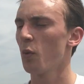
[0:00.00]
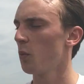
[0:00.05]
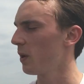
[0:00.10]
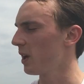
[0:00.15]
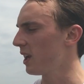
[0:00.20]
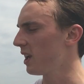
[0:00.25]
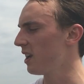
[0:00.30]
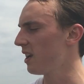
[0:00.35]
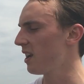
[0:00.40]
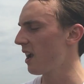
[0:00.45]

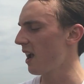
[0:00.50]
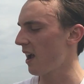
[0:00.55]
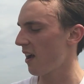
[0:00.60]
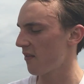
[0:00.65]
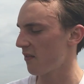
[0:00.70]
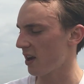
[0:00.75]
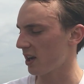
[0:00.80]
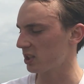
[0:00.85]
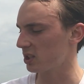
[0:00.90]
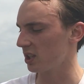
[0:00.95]
We
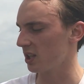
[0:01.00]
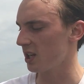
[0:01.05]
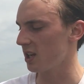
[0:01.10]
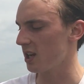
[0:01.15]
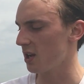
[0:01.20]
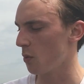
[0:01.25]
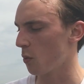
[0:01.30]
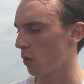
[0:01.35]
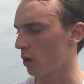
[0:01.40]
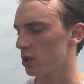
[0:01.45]
have
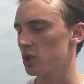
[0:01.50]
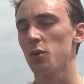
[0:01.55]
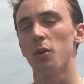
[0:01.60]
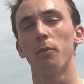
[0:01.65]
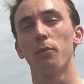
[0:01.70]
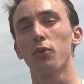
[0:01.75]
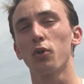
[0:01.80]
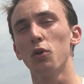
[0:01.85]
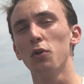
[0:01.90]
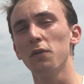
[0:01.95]
actually worked to
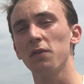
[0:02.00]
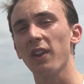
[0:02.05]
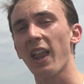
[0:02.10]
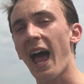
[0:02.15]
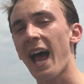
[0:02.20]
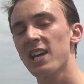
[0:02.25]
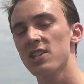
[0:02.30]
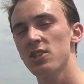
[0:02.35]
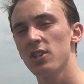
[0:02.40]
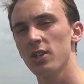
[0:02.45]
improve
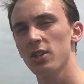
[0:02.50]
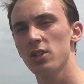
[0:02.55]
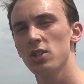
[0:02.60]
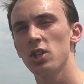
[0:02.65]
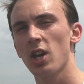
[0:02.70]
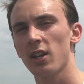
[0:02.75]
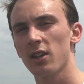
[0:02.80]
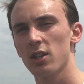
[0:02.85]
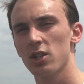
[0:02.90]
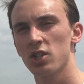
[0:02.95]
last year's
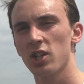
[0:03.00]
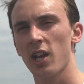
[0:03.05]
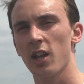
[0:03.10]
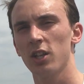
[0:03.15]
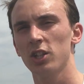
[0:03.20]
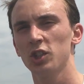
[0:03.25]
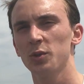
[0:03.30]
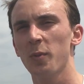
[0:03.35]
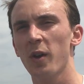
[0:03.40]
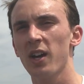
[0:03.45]
Chainless
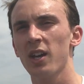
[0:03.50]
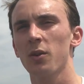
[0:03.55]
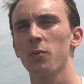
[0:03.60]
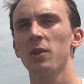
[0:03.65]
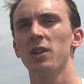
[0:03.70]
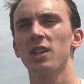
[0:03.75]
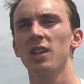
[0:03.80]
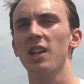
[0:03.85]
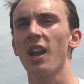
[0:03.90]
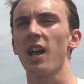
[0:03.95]
Challenge bike.
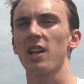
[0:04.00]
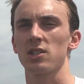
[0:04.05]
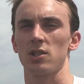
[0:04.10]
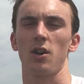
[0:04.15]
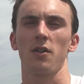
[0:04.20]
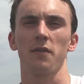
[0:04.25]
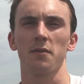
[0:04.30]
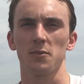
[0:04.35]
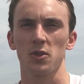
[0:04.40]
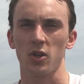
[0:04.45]
We did not
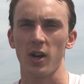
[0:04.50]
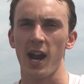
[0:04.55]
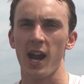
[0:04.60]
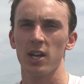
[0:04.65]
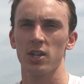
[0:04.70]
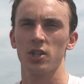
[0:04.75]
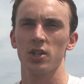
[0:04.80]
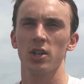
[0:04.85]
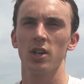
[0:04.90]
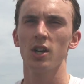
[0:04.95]
start from
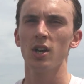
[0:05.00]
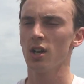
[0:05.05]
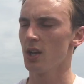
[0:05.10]
scratch.